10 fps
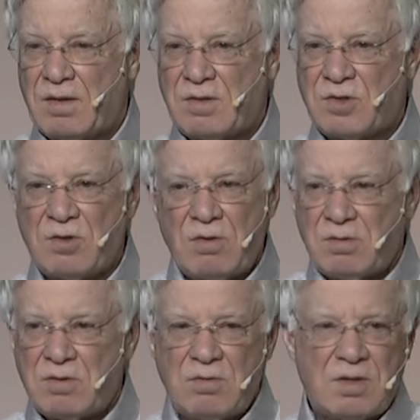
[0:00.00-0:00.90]
So
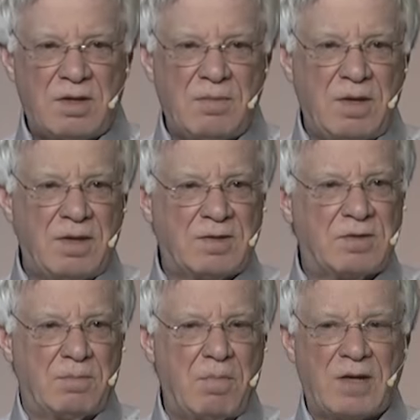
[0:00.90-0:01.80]
don't, don't give me this
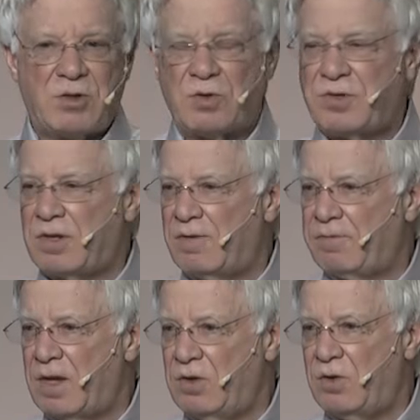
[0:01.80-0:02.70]
macho stuff
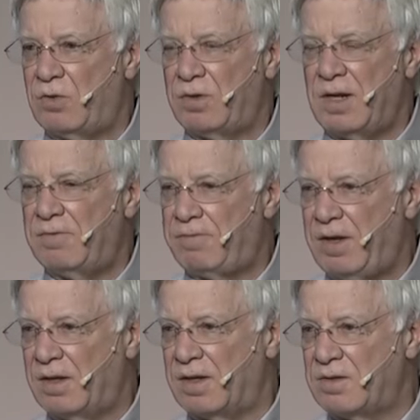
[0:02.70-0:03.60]
that you don't need
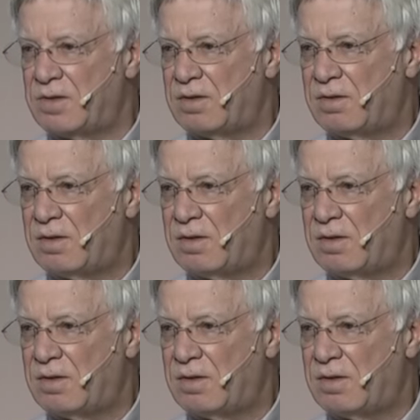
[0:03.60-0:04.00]
feelings.